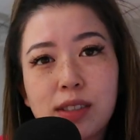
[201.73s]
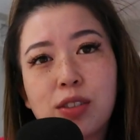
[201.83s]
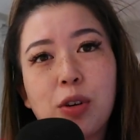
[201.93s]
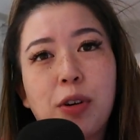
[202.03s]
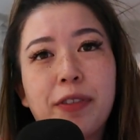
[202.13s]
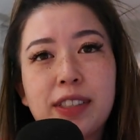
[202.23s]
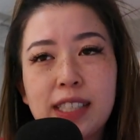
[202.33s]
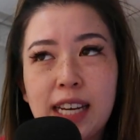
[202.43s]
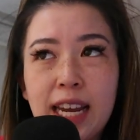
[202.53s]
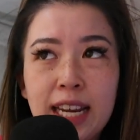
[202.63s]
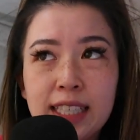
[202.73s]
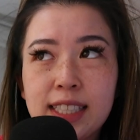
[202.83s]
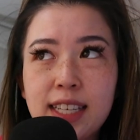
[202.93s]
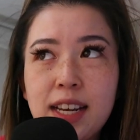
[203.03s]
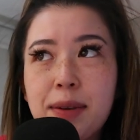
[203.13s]
So if it's an
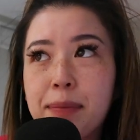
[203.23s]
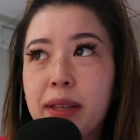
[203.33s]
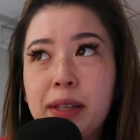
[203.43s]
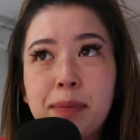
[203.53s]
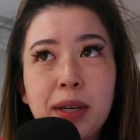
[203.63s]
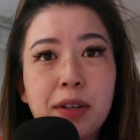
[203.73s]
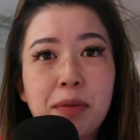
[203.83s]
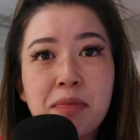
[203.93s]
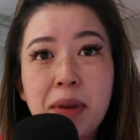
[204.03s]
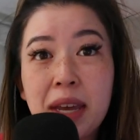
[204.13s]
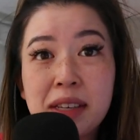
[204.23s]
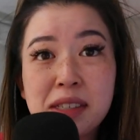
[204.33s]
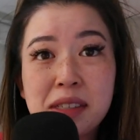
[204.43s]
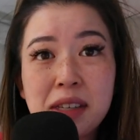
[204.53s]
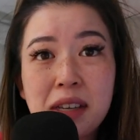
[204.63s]
8 millimeter
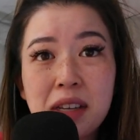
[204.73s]
base,